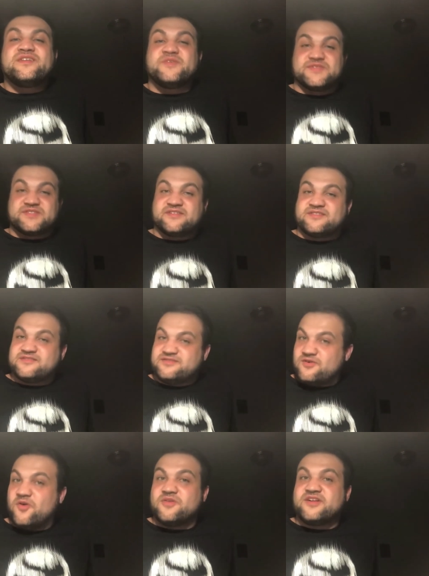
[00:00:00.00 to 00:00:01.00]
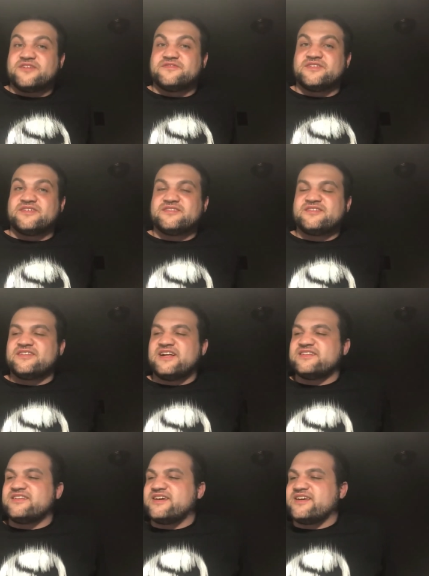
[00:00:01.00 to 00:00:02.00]
It was a whole lot of fun.
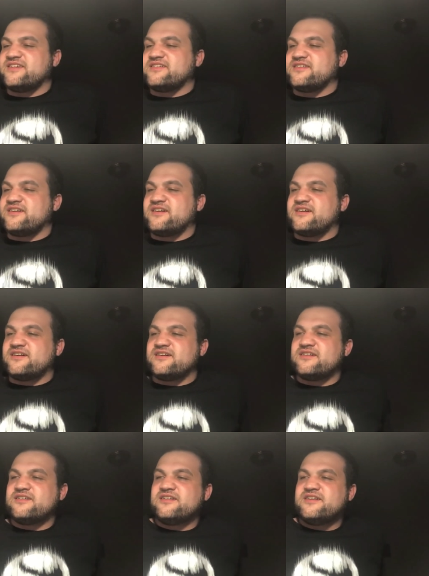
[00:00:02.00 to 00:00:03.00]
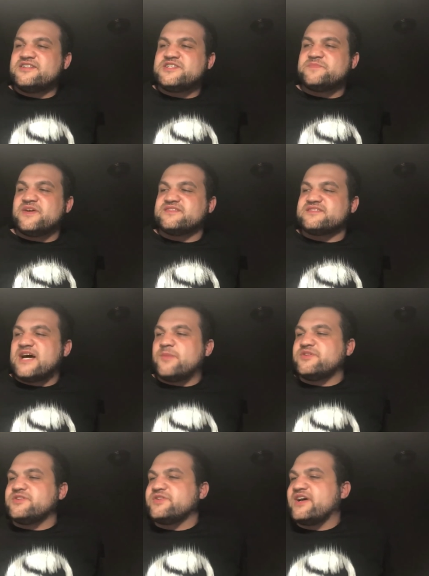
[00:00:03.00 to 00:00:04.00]
Glad that I could uh, spend time
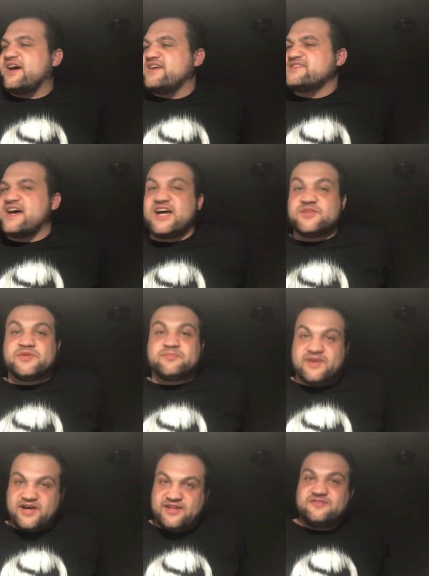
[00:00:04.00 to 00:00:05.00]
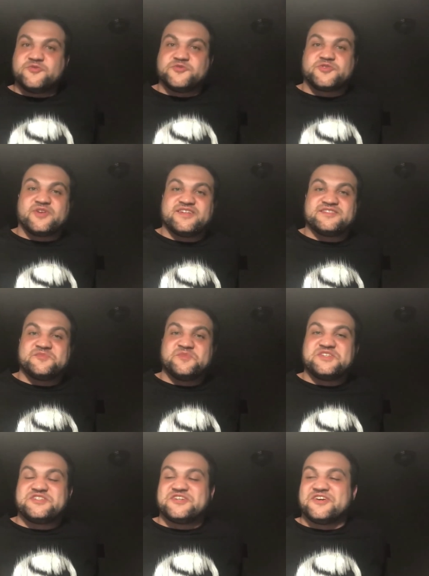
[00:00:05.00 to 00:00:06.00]
with you guys, Adam and Matt. It was great to
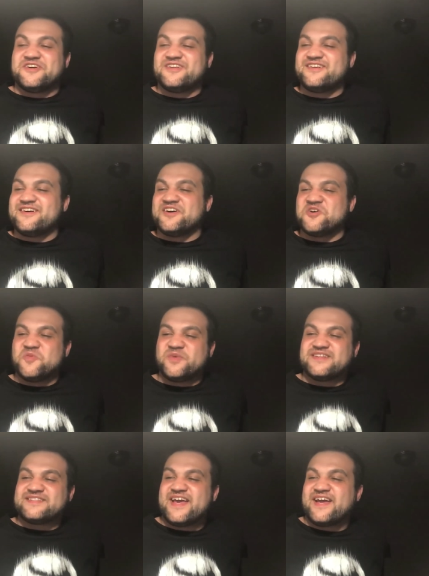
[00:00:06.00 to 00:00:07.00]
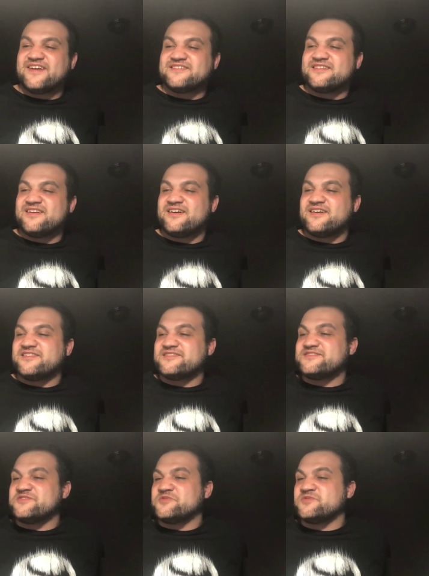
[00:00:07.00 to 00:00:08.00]
meet y'all. Uh, hope we get to hang out uh,
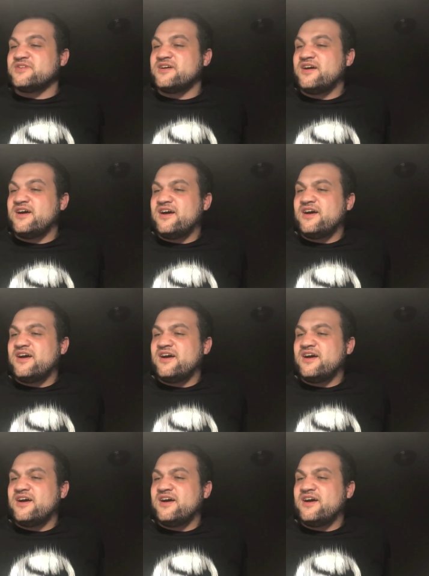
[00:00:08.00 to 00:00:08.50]
soon.